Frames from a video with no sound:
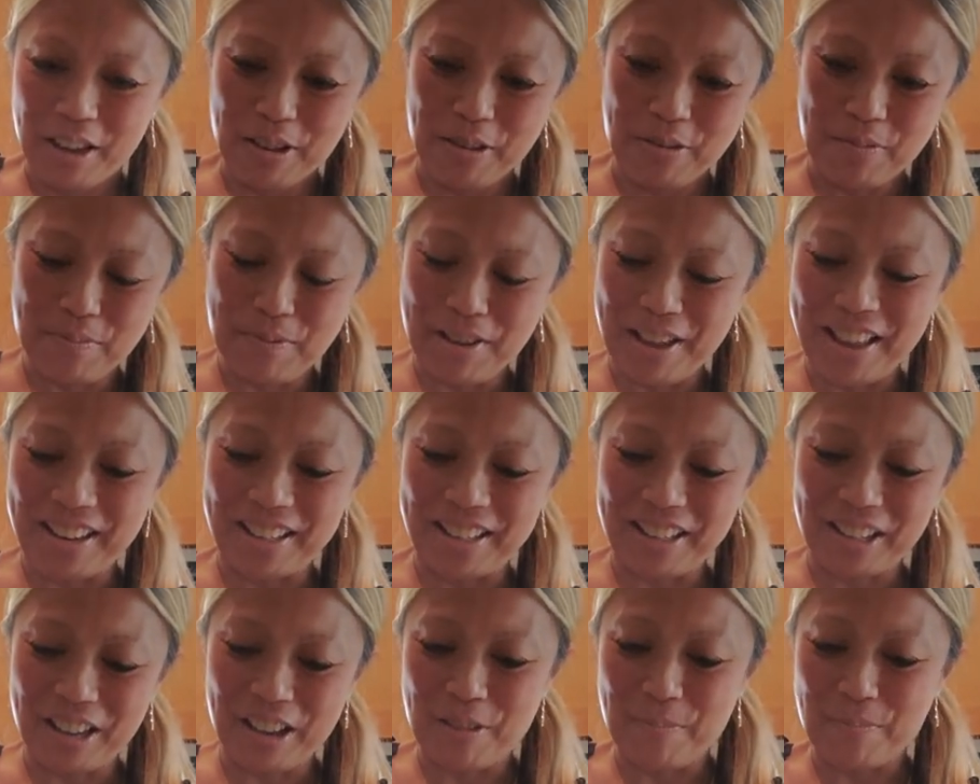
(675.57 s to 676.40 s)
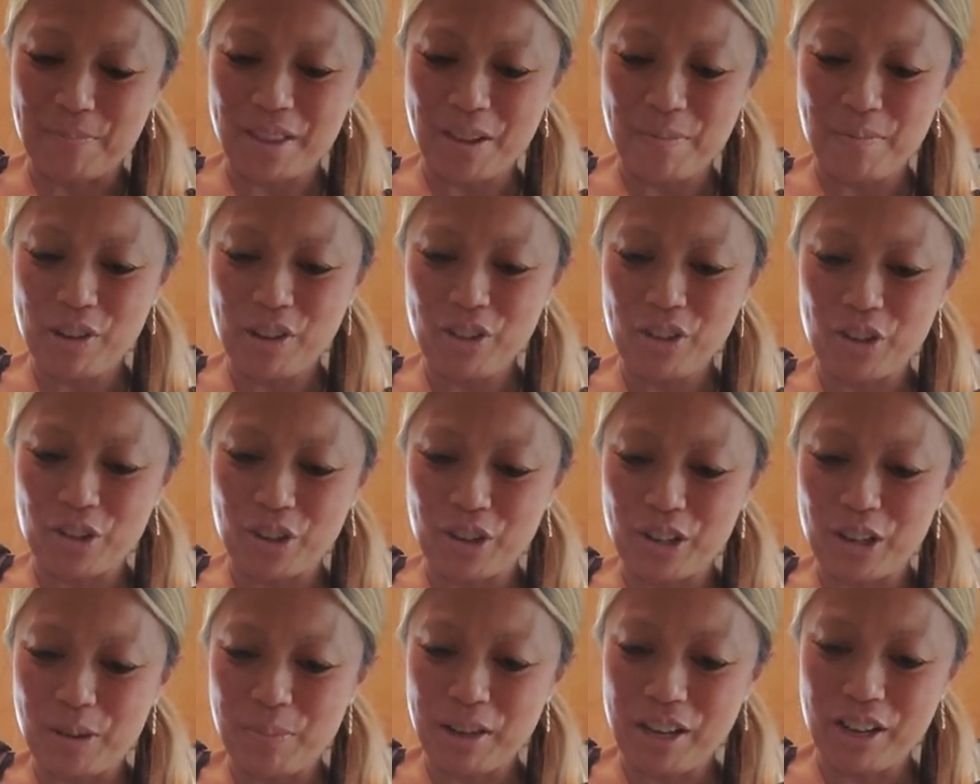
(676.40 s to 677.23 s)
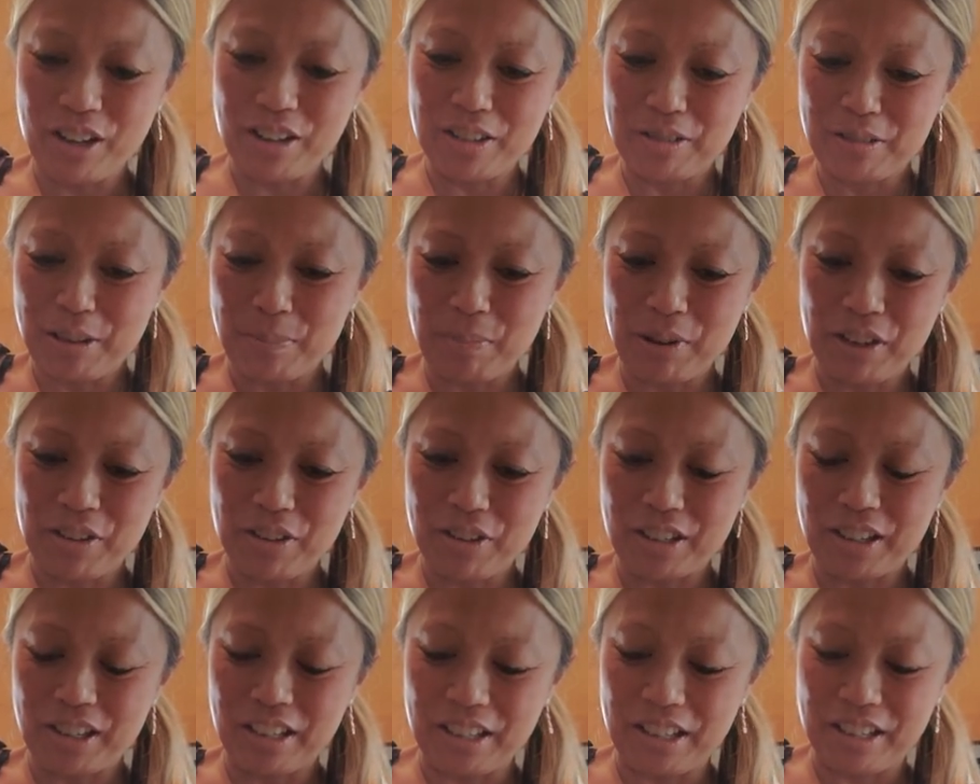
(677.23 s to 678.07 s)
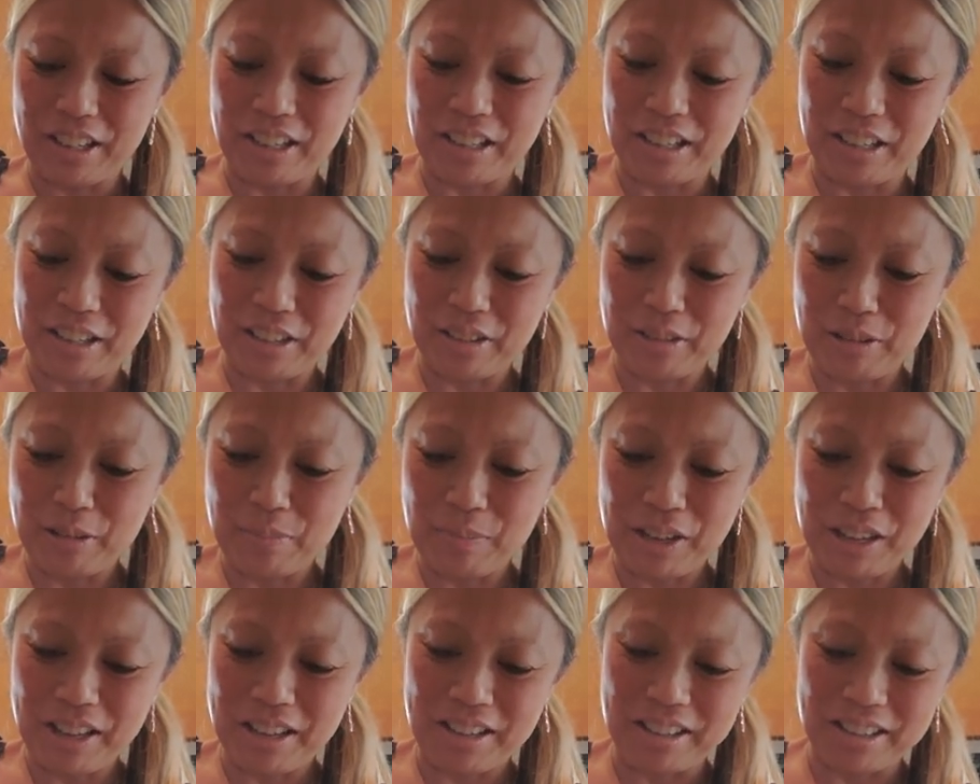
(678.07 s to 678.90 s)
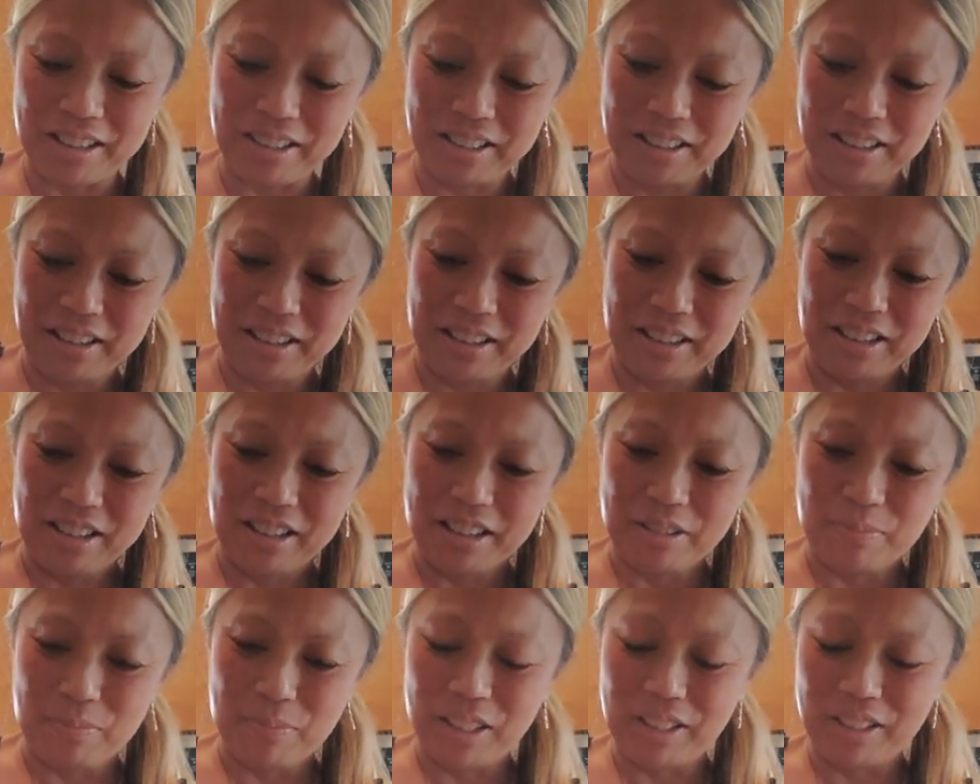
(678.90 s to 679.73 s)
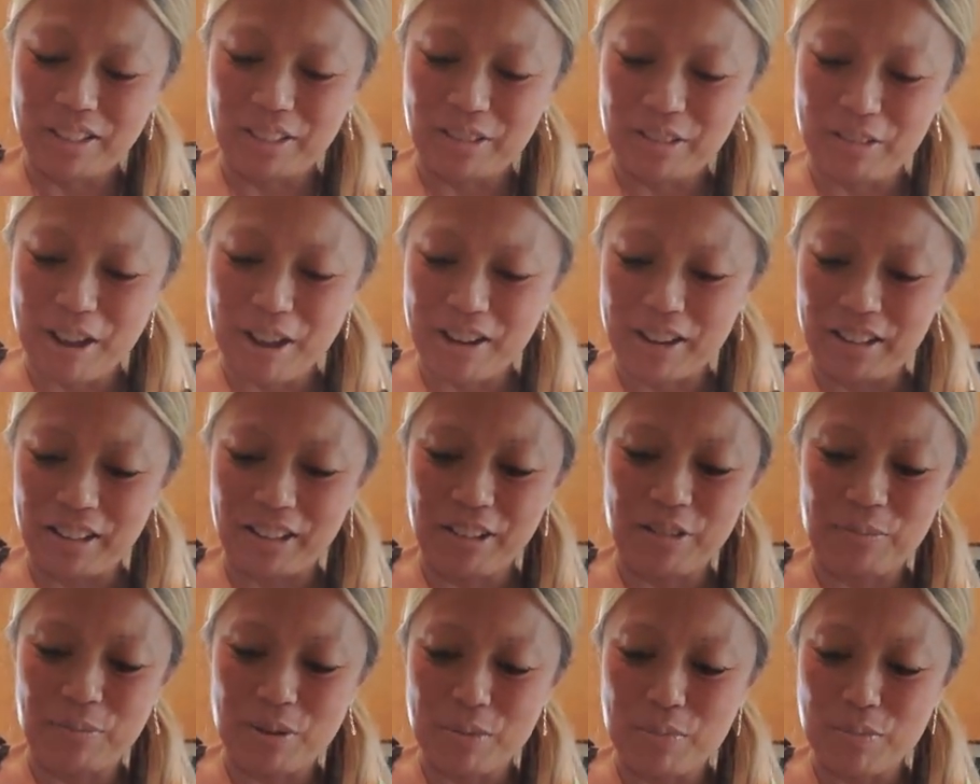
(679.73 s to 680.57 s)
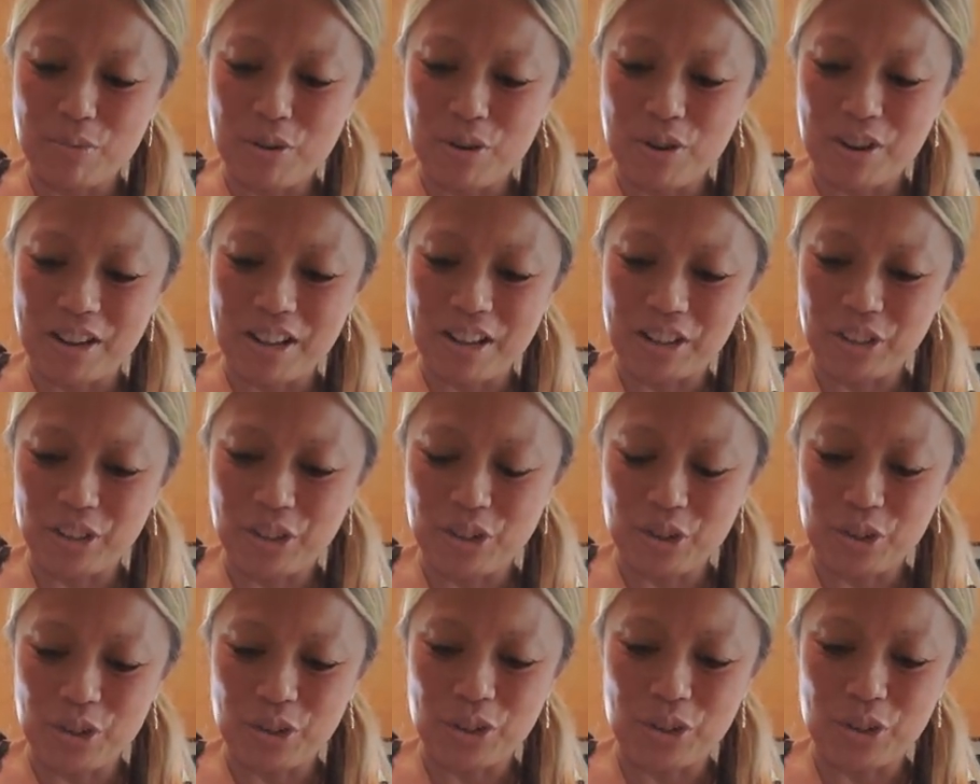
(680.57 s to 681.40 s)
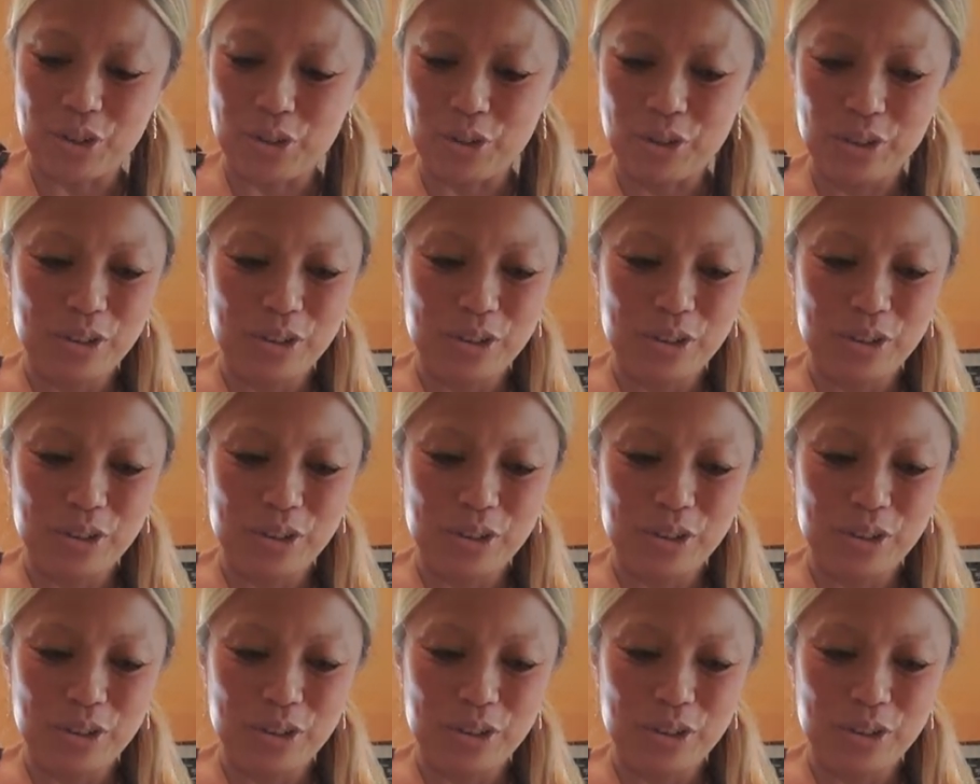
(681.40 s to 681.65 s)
But let me show you. Let me cook it. Let me mix it around a little bit more, and I'll show you